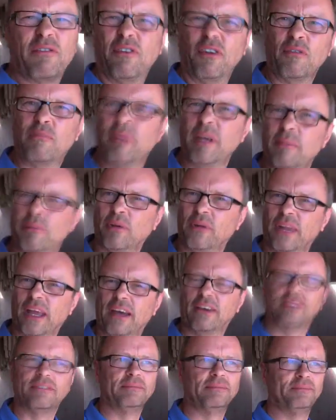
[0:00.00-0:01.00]
full of people
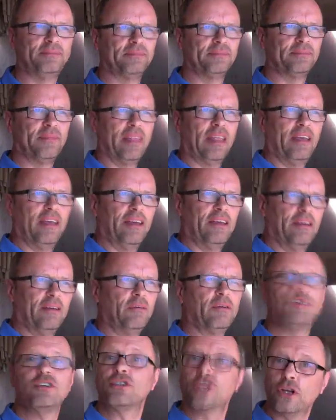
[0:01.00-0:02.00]
now,
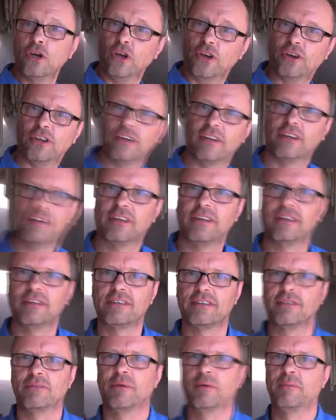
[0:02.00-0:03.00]
which is good,
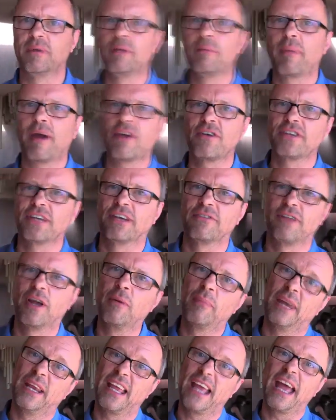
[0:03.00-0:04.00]
because it would be embarrassing if
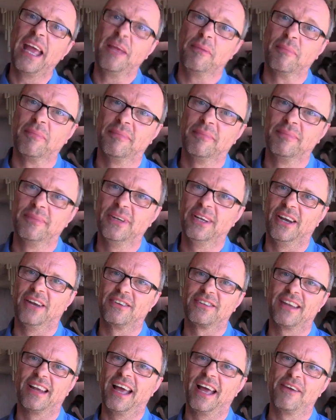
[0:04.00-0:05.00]
nobody came. You know,
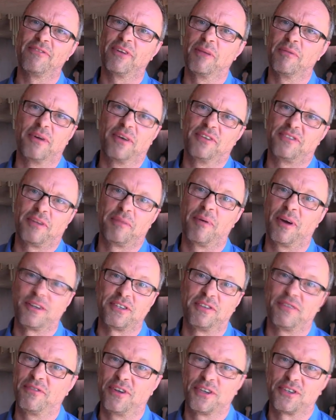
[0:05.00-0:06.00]
it's like having a birthday
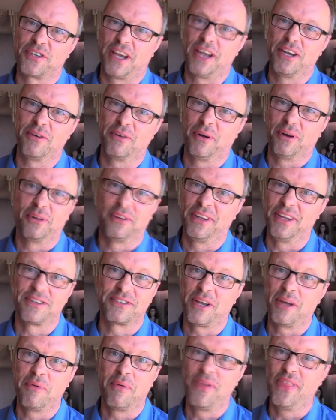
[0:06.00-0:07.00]
party for your 10-year-old,
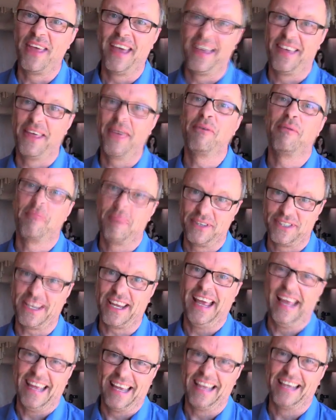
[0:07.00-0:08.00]
there's no one there, that would be
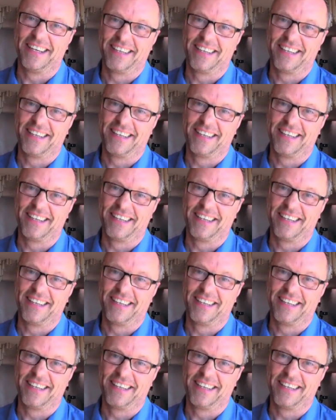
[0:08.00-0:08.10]
sad.